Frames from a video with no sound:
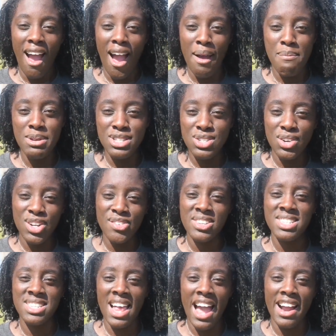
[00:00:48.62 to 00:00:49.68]
I've been sort of
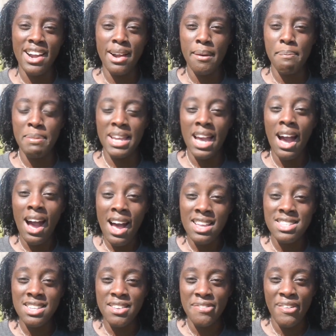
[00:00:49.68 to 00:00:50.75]
a slacker
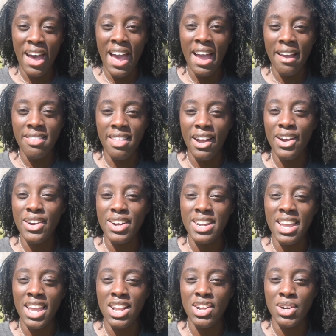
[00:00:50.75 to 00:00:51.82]
because of the fact that
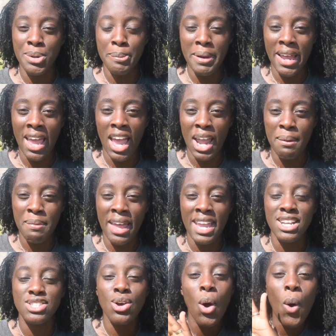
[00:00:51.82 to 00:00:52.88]
Hurricane Irma came.
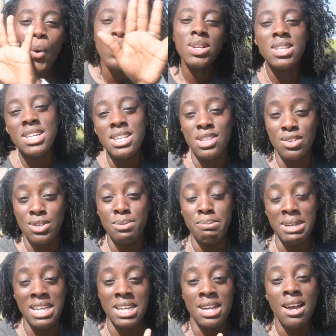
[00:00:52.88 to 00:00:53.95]
Like, it totally threw
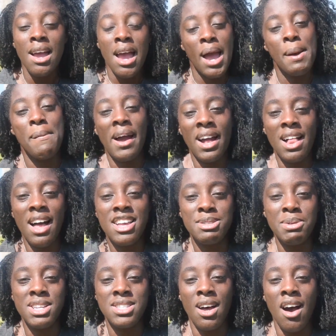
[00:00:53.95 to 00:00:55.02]
me and my
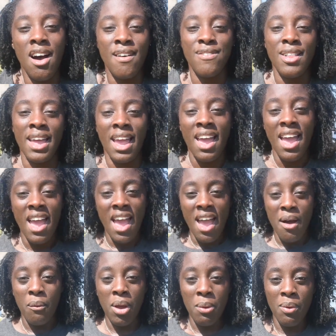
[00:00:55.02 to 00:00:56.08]
classmates off. Like,
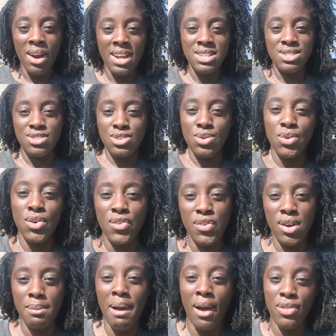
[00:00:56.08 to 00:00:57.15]
we were in school
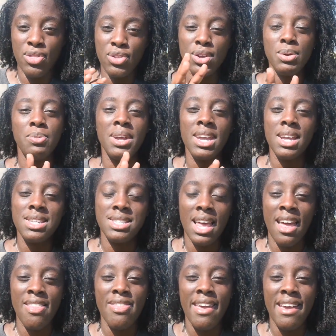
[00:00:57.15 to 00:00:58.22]
for about three weeks
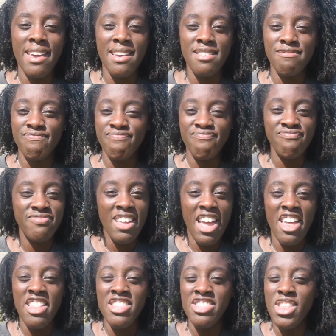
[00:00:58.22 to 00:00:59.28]
and then
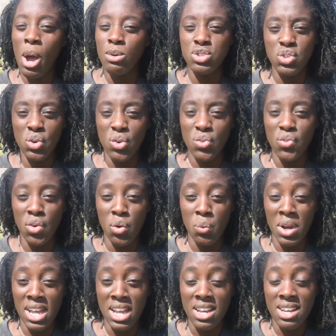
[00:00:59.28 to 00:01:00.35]
no school for a
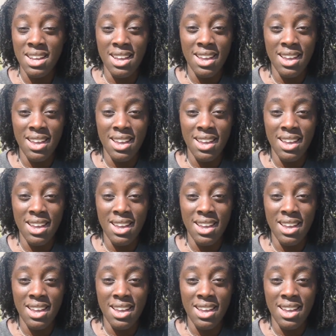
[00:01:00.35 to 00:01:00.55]
week.